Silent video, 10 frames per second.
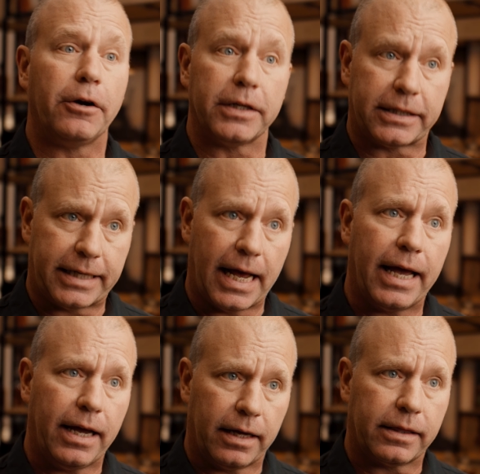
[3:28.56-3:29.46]
to
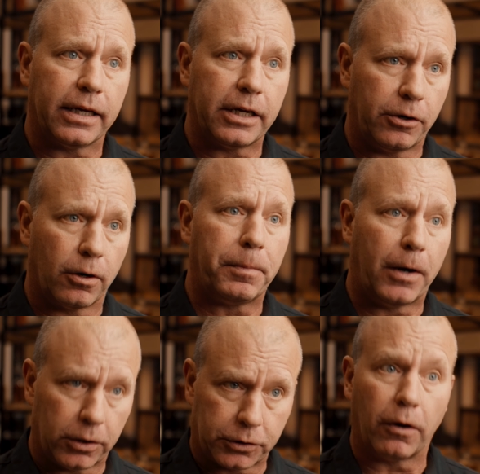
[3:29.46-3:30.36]
stay, I think, in Europe, and
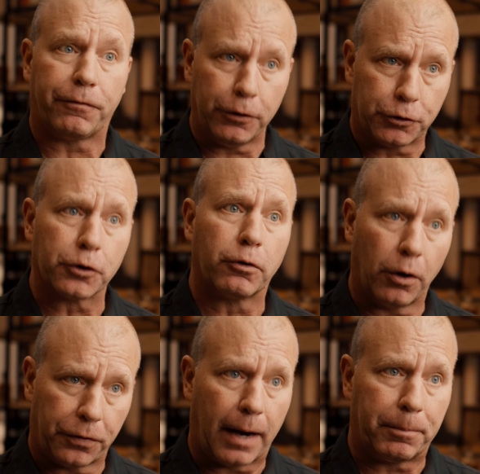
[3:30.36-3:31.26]
also a future
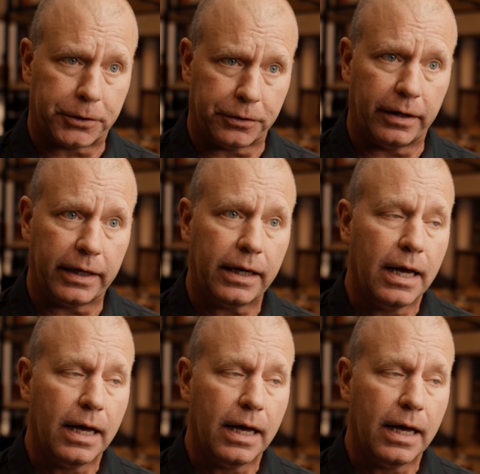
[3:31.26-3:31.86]
growth opportunity.